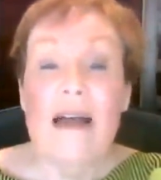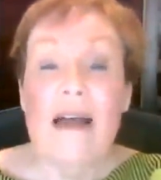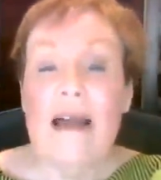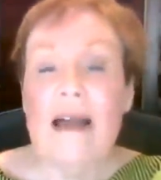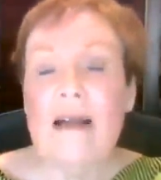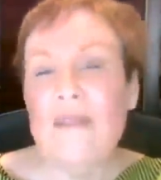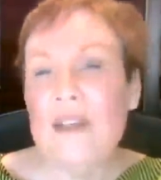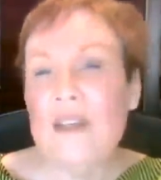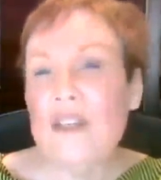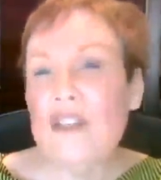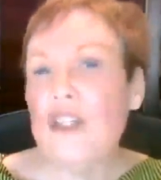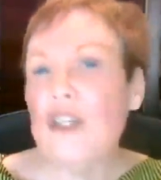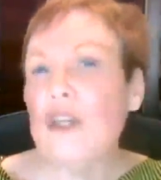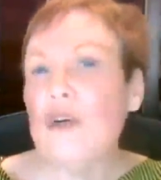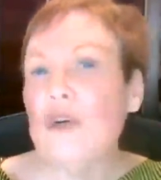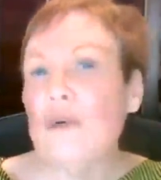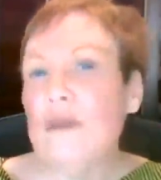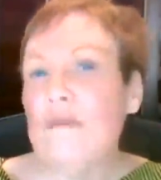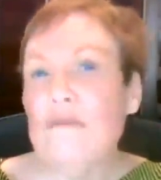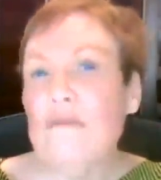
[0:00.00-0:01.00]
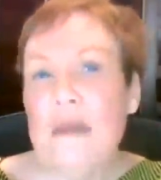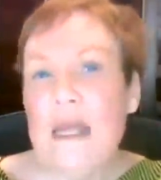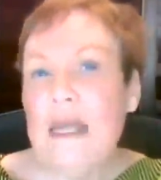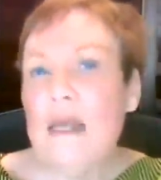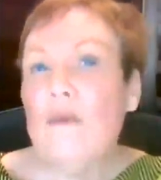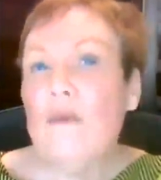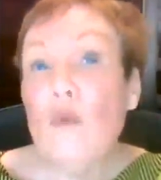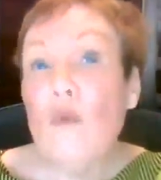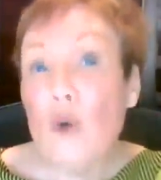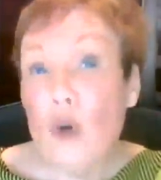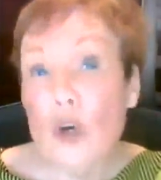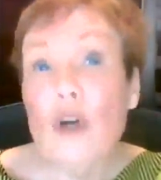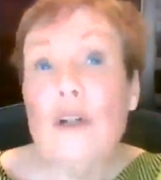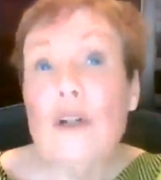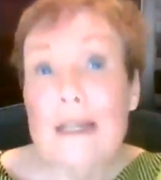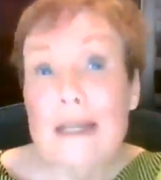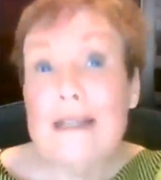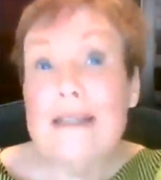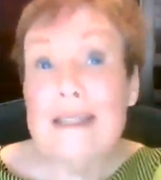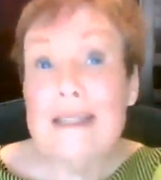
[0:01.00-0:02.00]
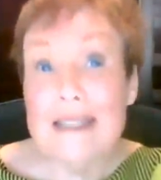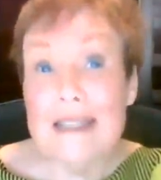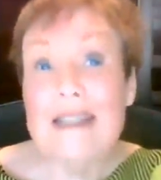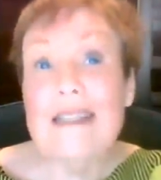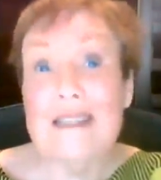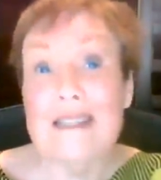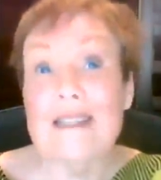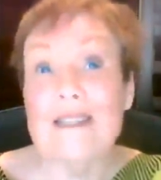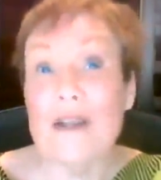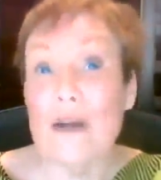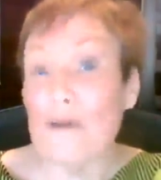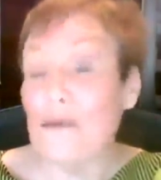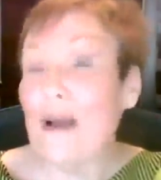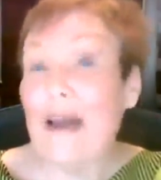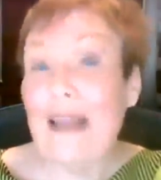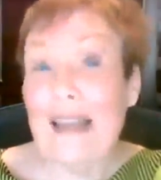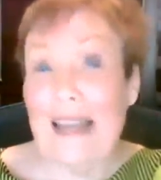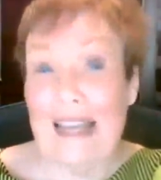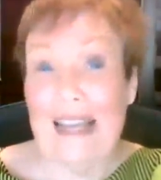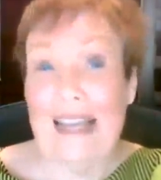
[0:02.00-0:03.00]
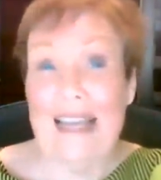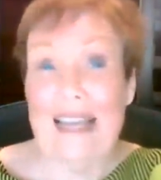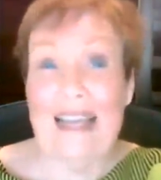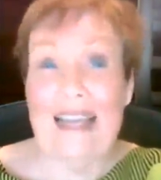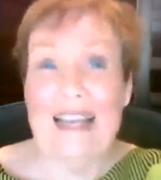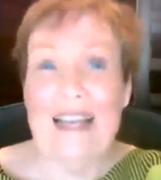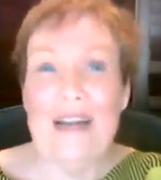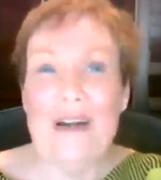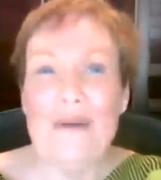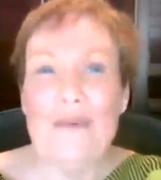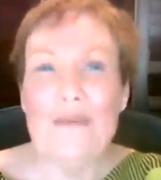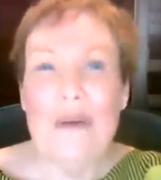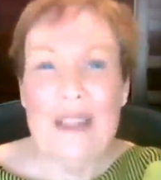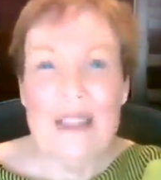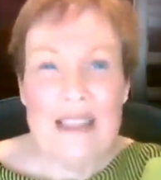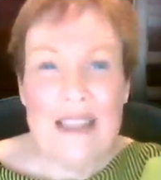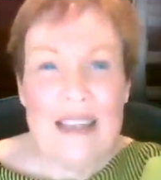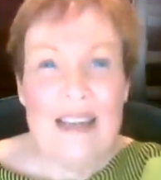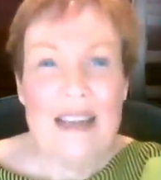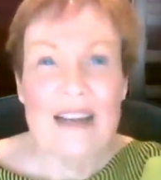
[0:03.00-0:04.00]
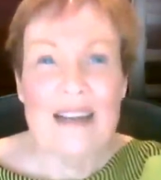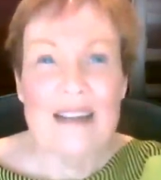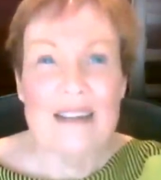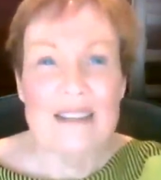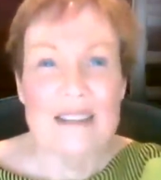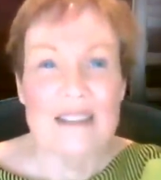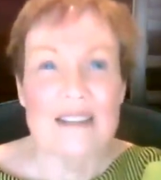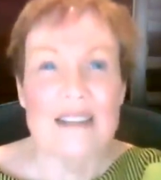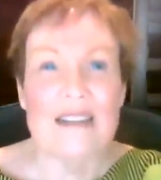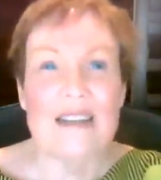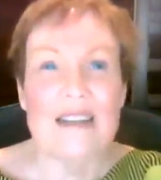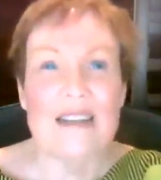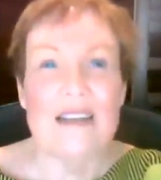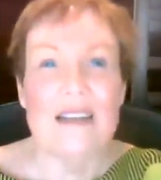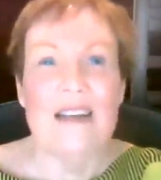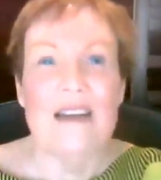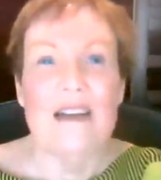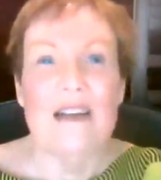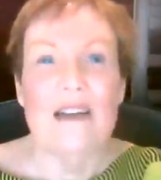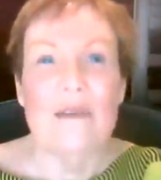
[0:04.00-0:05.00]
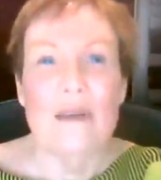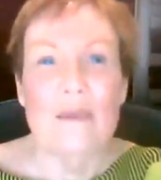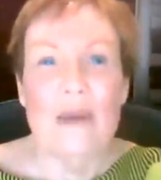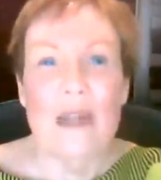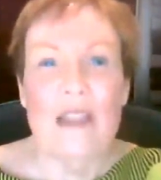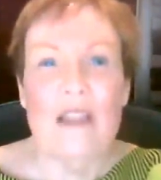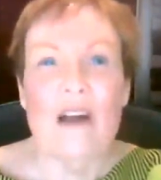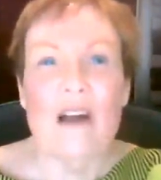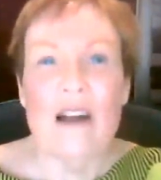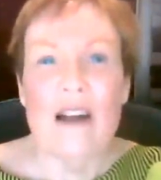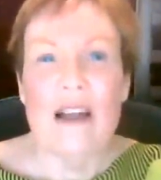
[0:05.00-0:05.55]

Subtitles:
And this you and me world exists already within us with our